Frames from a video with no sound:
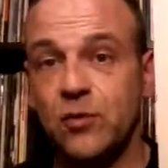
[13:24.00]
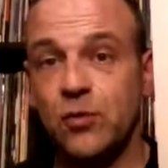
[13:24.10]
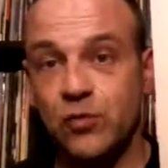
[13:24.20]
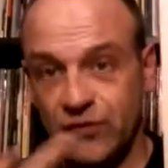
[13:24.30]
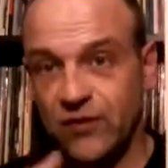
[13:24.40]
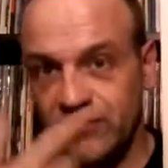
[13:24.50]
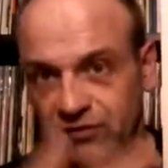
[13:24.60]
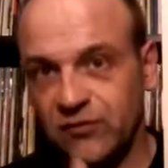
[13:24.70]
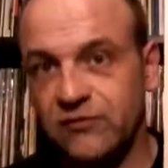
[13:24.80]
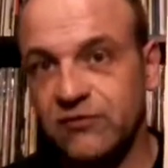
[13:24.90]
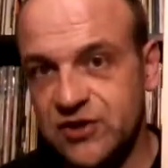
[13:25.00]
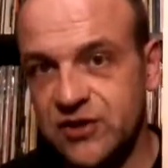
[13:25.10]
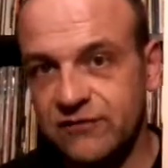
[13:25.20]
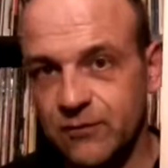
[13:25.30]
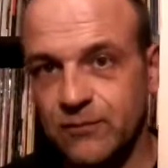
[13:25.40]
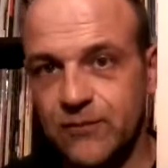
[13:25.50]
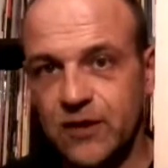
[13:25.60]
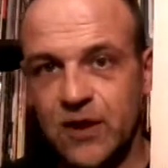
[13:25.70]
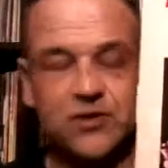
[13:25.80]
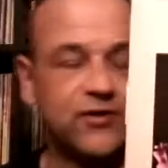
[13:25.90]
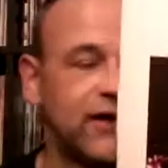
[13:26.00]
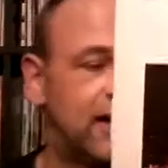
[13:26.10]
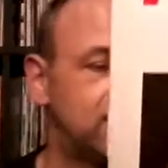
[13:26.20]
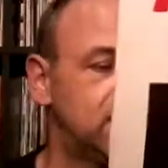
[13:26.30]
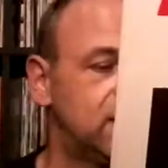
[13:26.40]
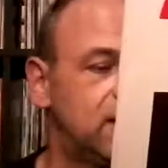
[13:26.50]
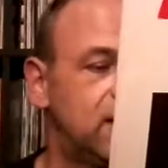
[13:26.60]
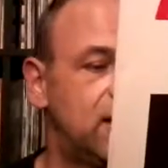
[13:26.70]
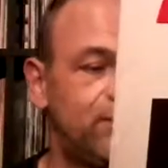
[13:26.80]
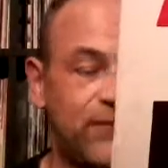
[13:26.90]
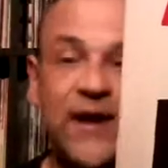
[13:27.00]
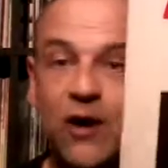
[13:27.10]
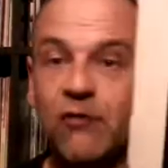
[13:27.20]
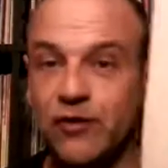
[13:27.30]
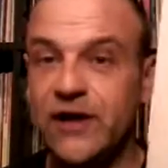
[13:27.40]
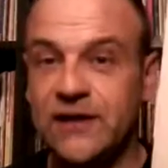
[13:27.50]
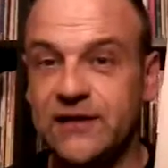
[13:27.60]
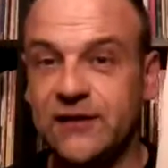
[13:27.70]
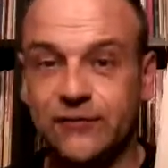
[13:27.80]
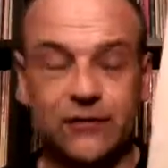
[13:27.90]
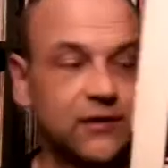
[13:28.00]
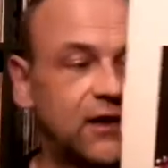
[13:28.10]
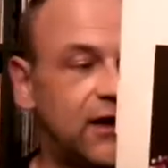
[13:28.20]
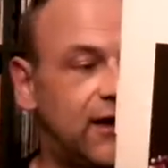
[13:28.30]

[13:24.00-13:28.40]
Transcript: all three of the songs originally from the Luxury Gap, they are really different.